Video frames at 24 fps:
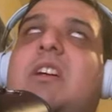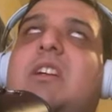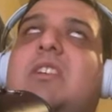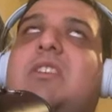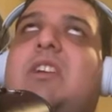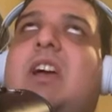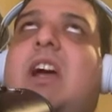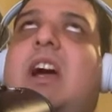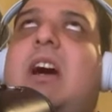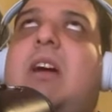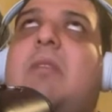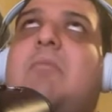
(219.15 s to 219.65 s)

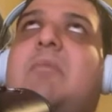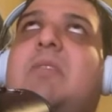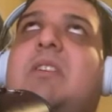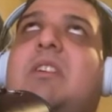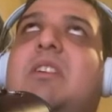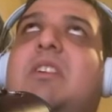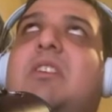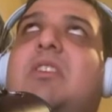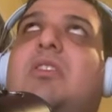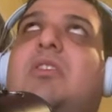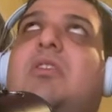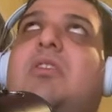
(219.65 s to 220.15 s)

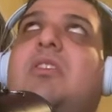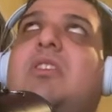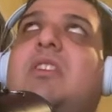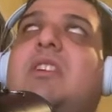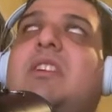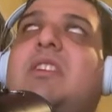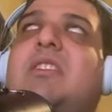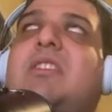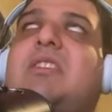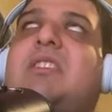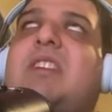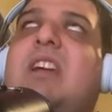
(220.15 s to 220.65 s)
Talbot
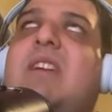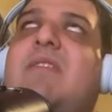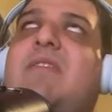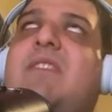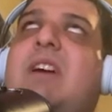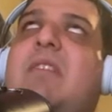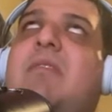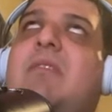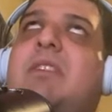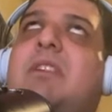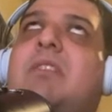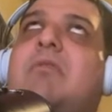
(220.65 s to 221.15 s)
couldn't save
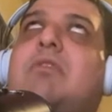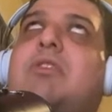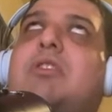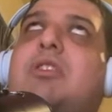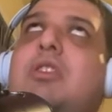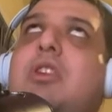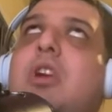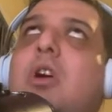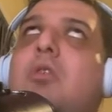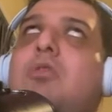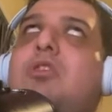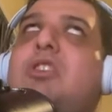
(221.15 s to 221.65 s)
that one. There was
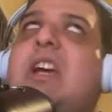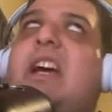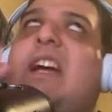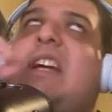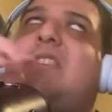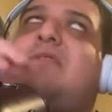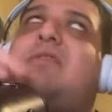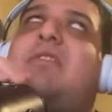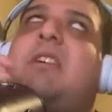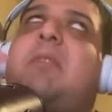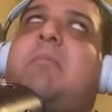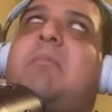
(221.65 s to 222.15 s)
no
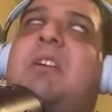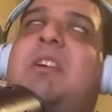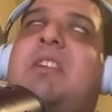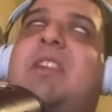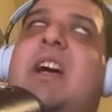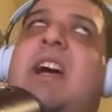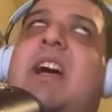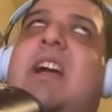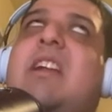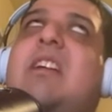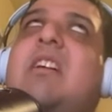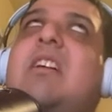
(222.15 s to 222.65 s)
chance for him on
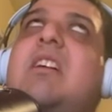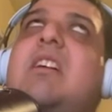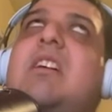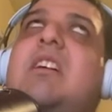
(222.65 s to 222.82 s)
that.